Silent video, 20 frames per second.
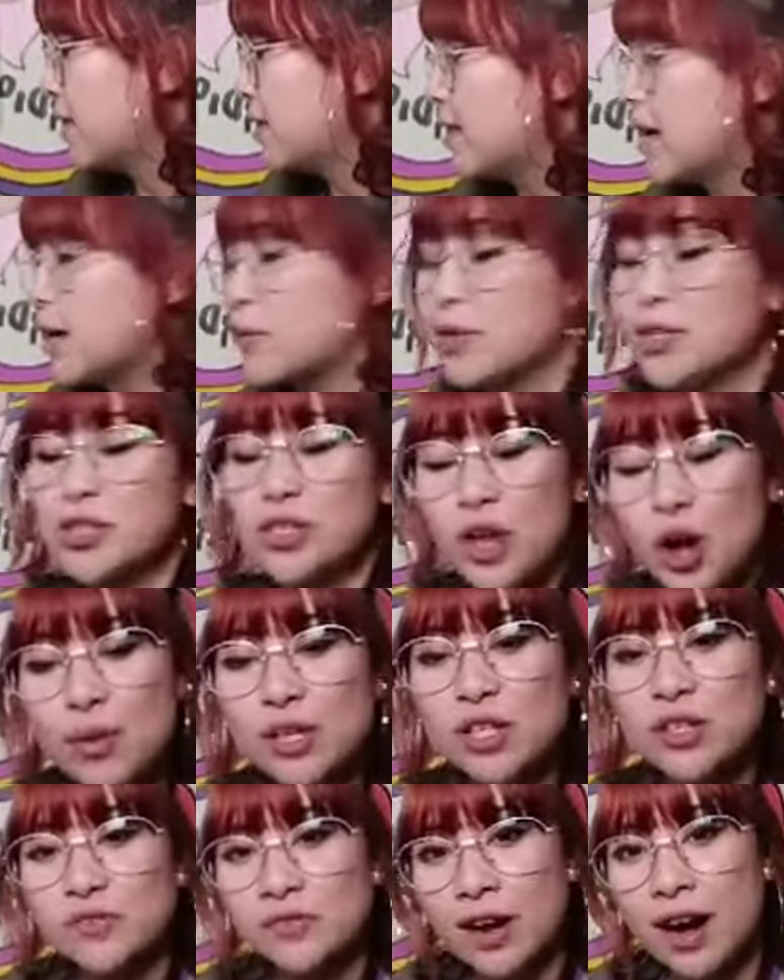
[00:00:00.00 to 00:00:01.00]
They were so
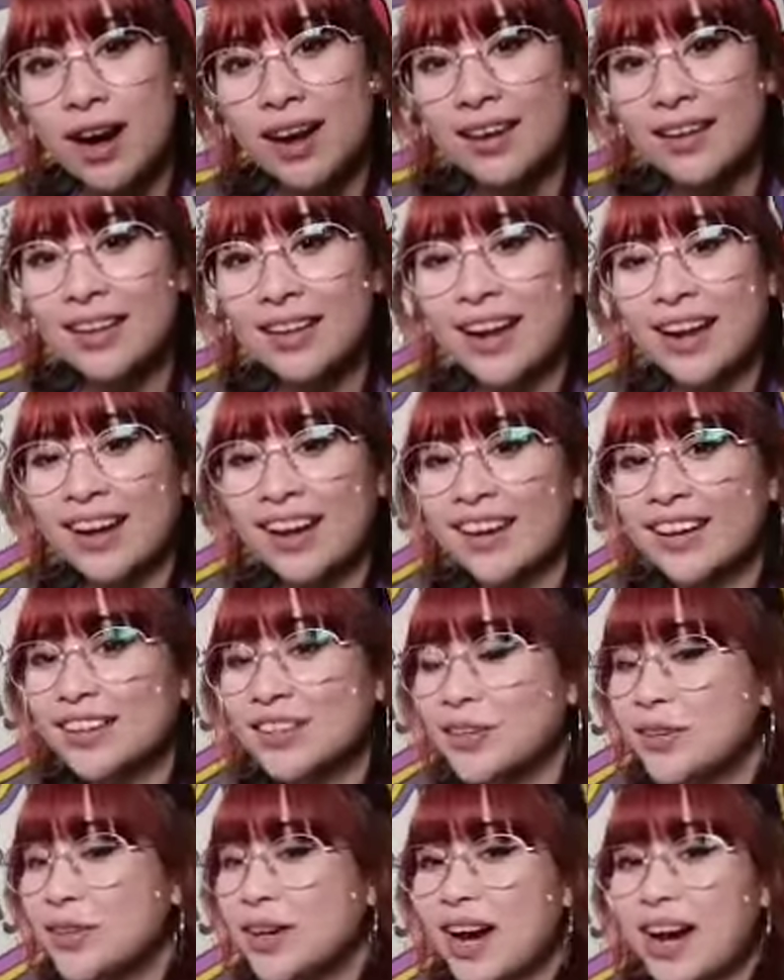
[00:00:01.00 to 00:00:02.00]
much fun, and
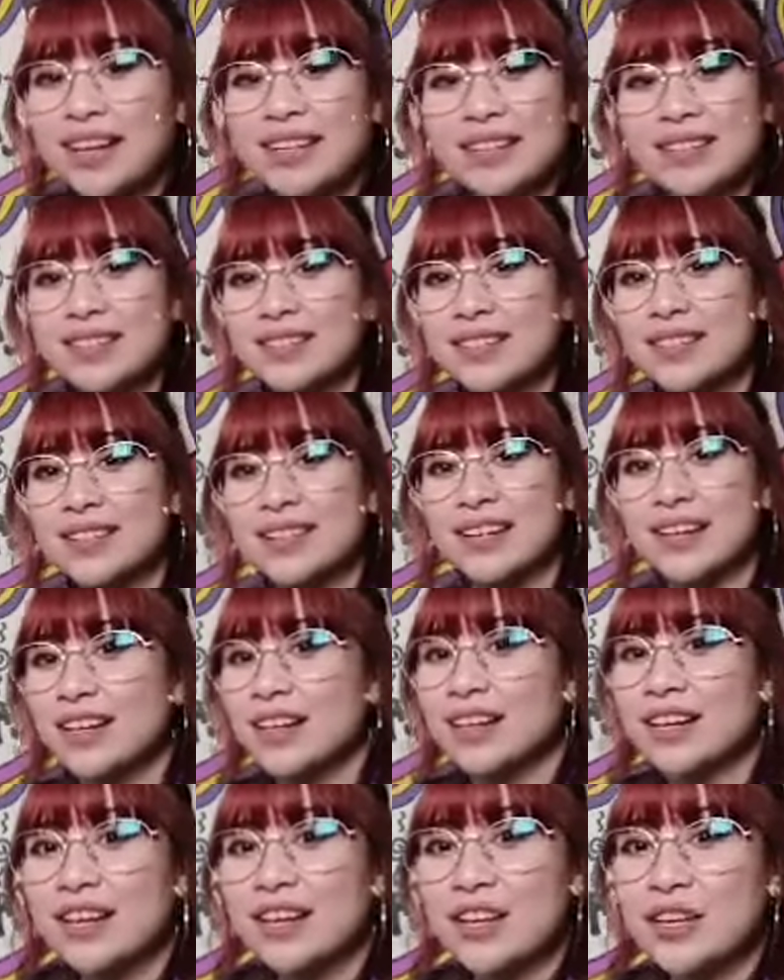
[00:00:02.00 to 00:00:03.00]
you guys,
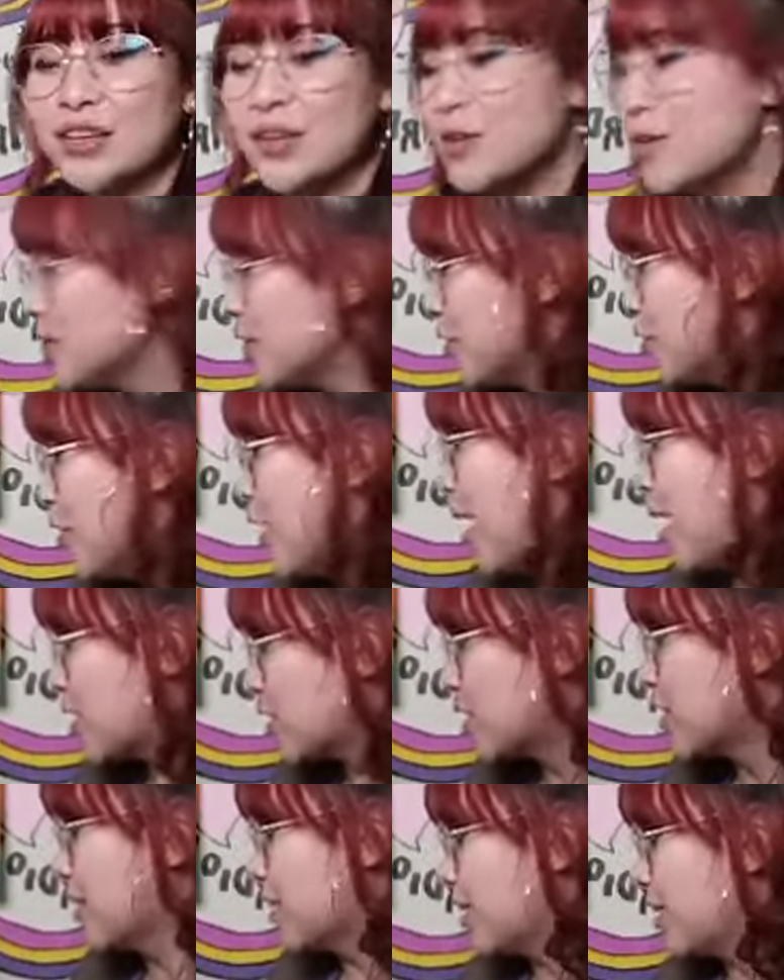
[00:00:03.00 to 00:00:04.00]
you
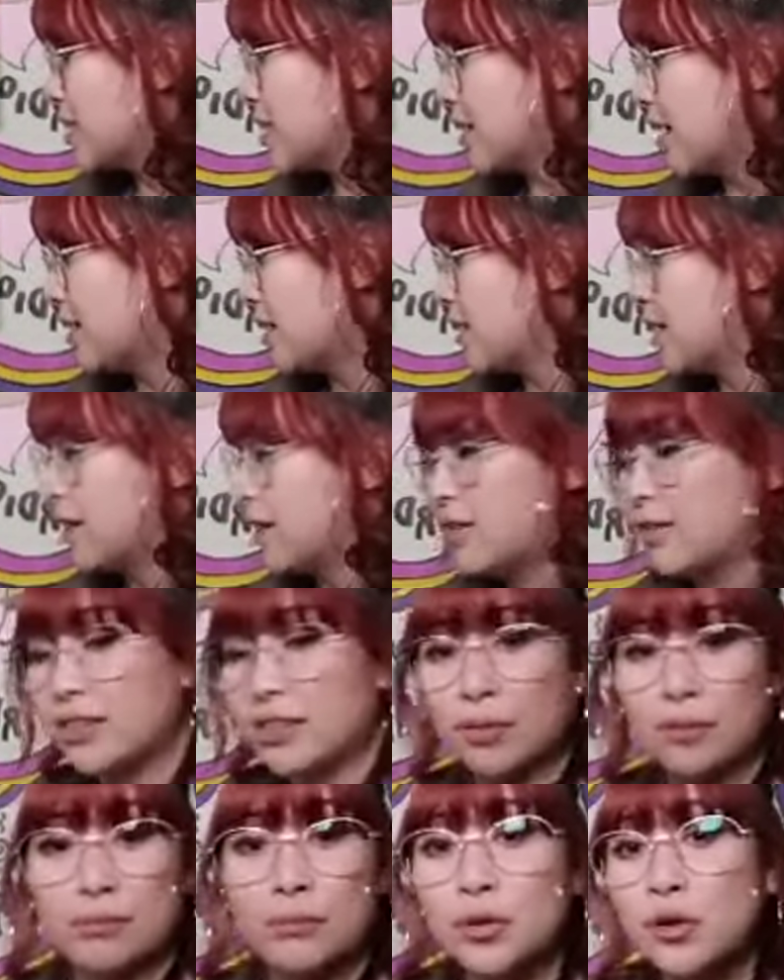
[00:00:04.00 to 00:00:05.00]
actually set in
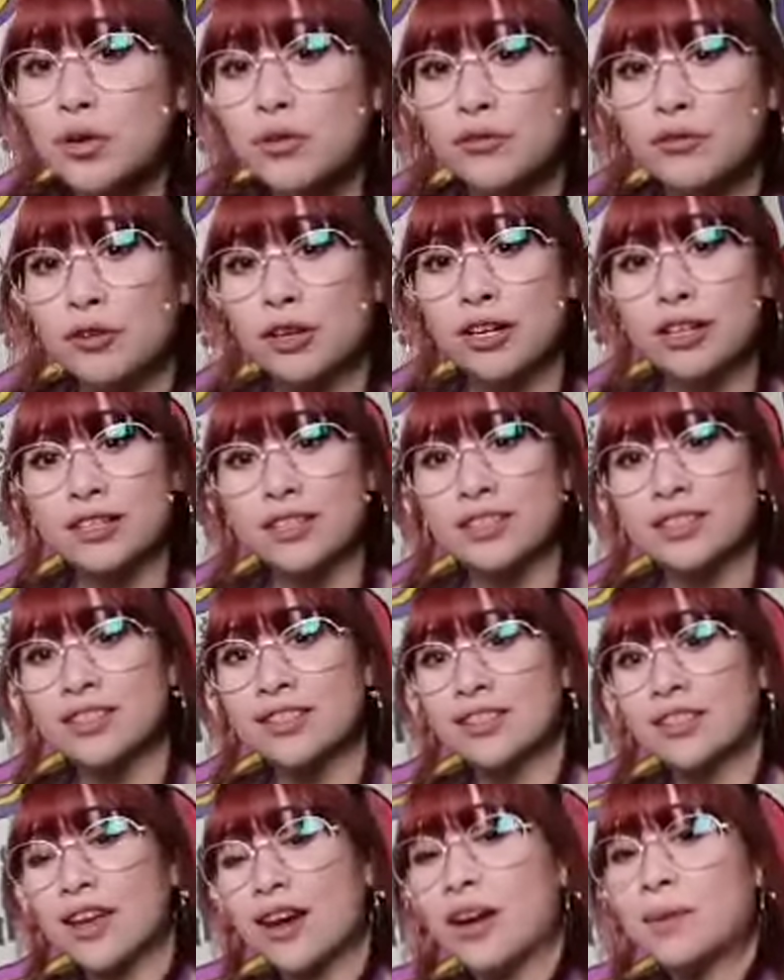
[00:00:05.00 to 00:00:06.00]
the mood for us
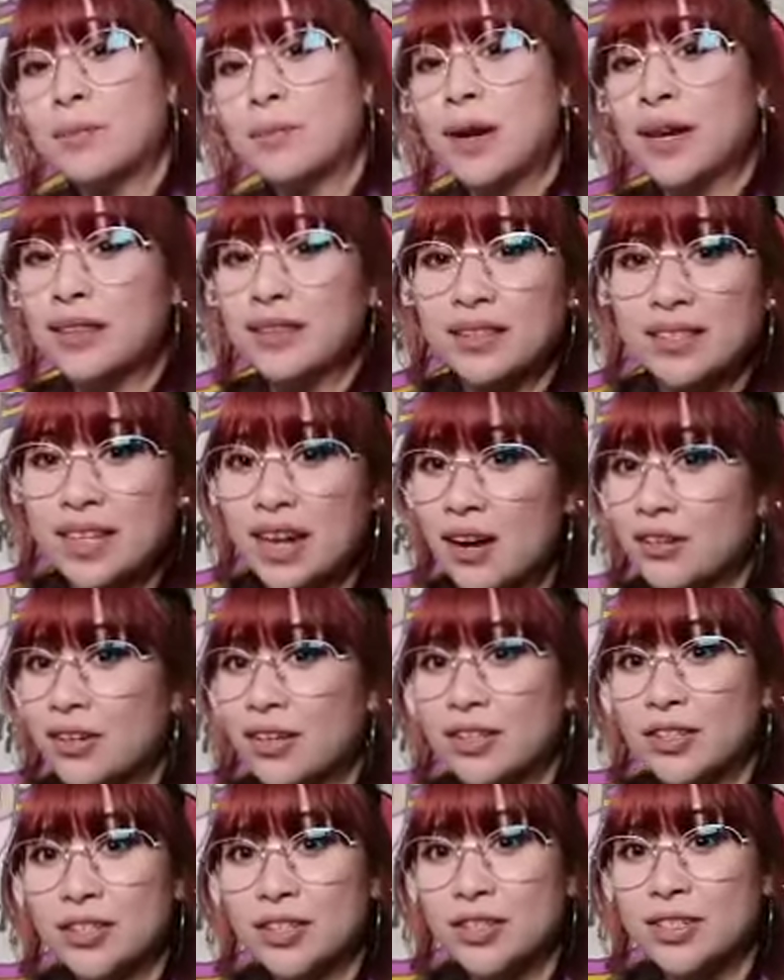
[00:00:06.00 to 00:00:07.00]
there at Paint the Town.
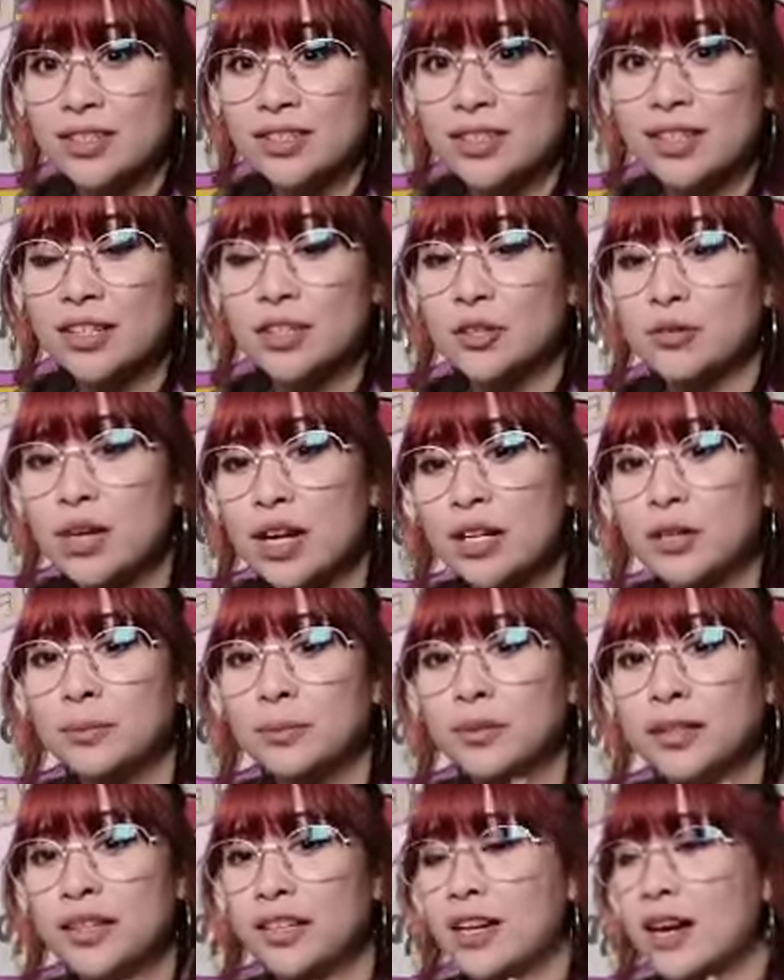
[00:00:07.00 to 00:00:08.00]
It's just
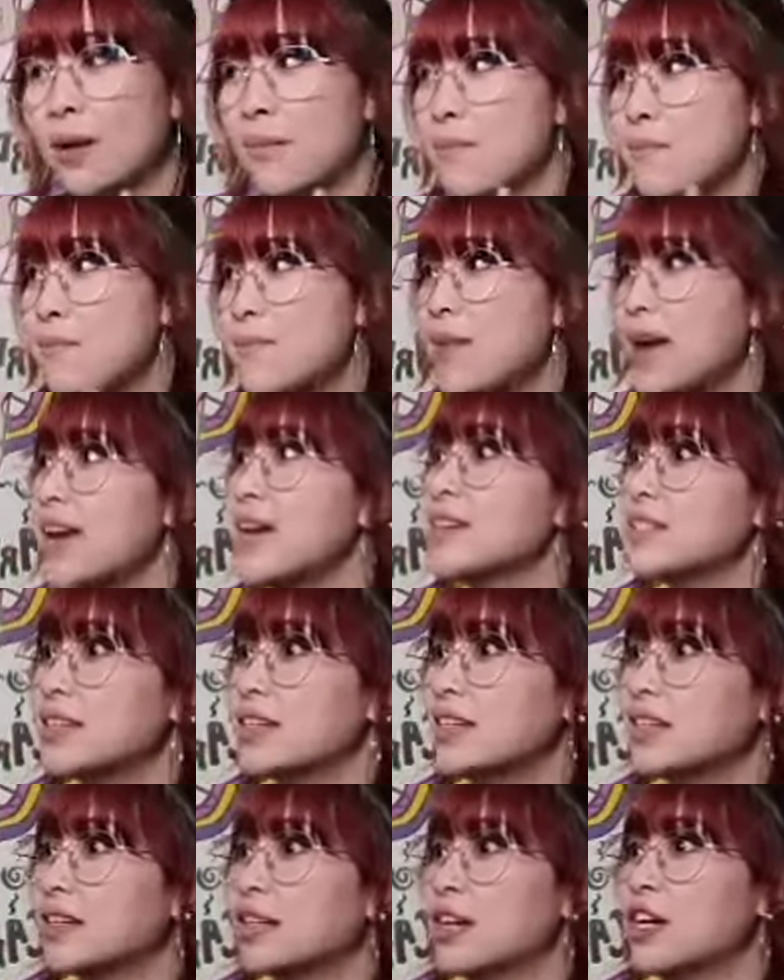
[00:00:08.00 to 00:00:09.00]
incredibly
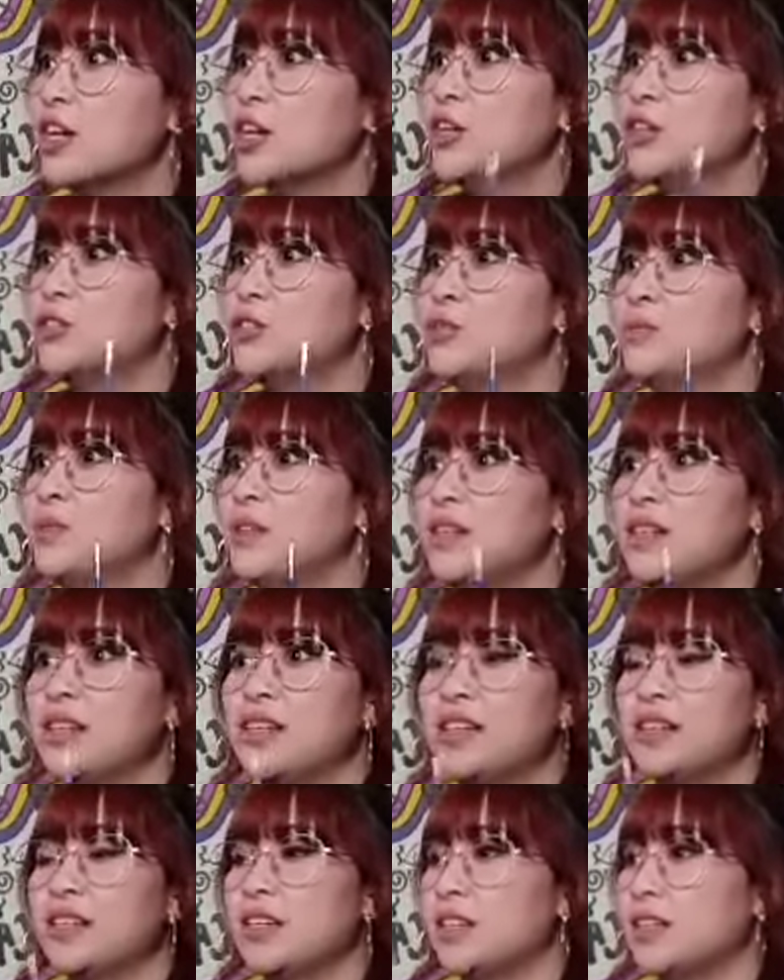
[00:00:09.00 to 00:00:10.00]
amazing to
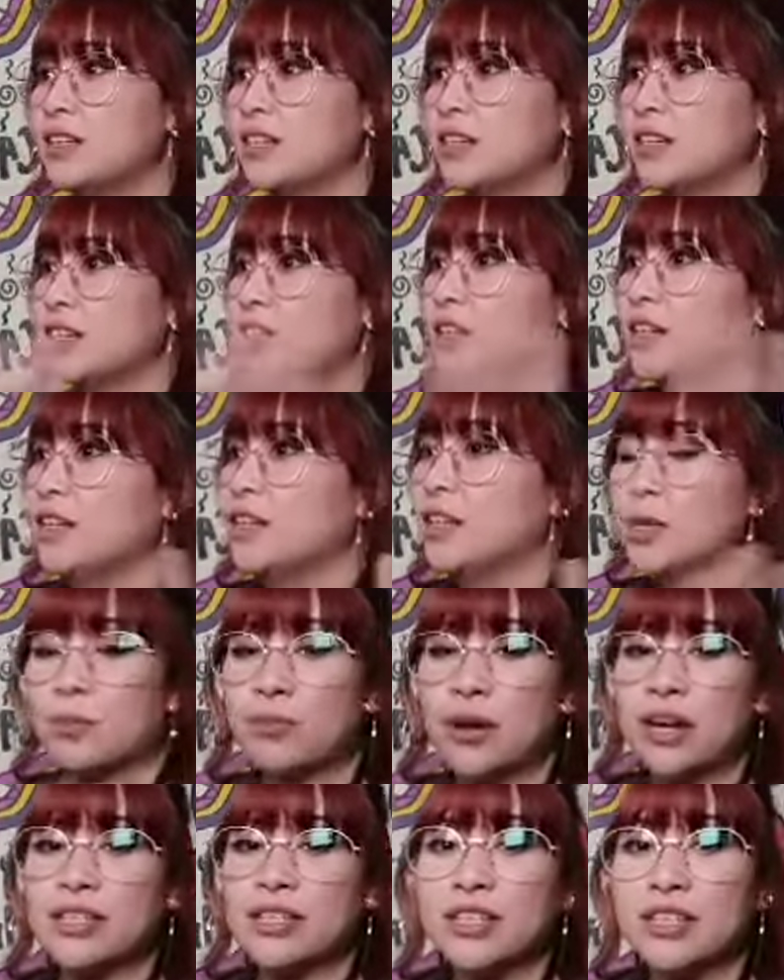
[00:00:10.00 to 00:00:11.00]
be in the
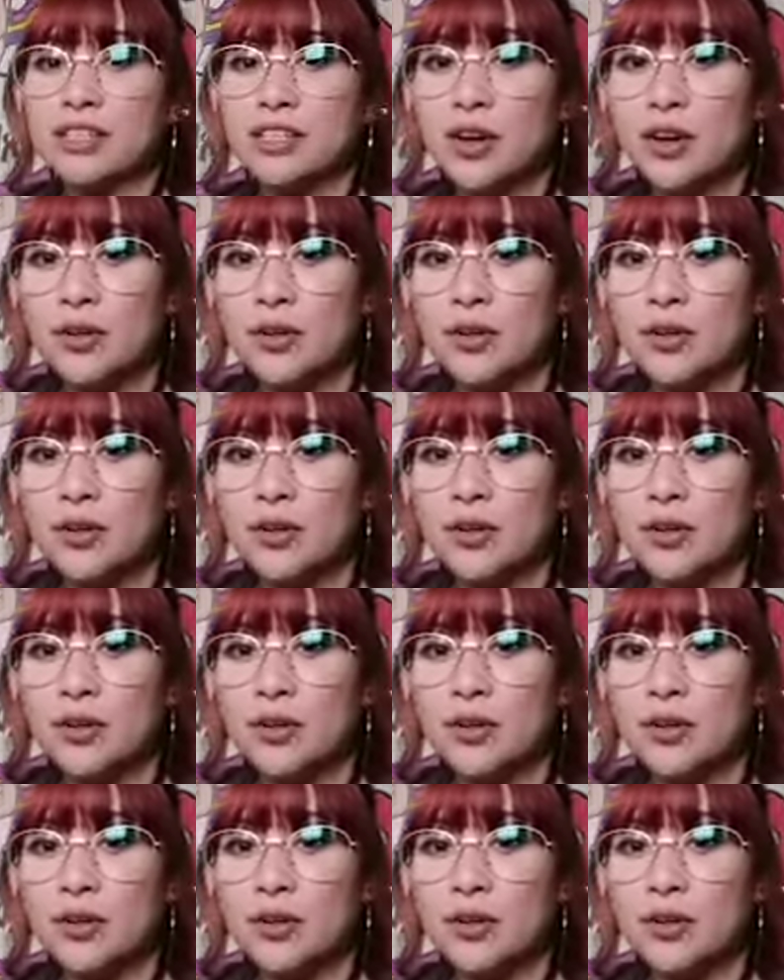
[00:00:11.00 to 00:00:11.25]
presence of